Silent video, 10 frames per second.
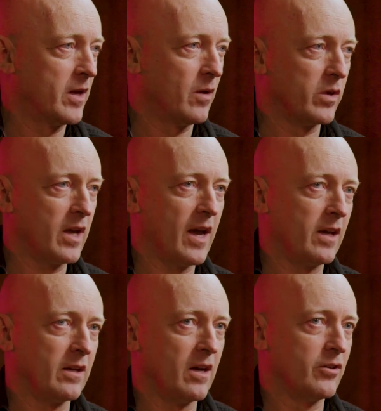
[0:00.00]
And we
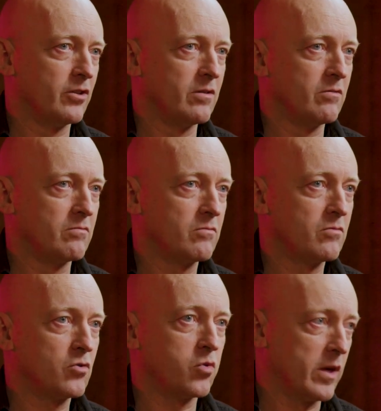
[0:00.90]
had
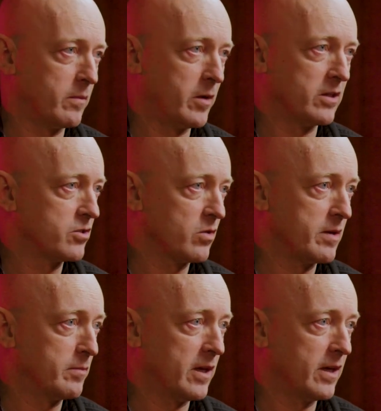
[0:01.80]
120-page
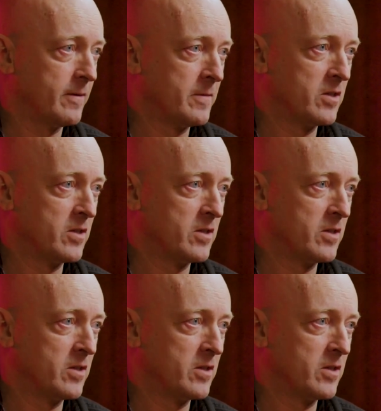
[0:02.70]
screenplay.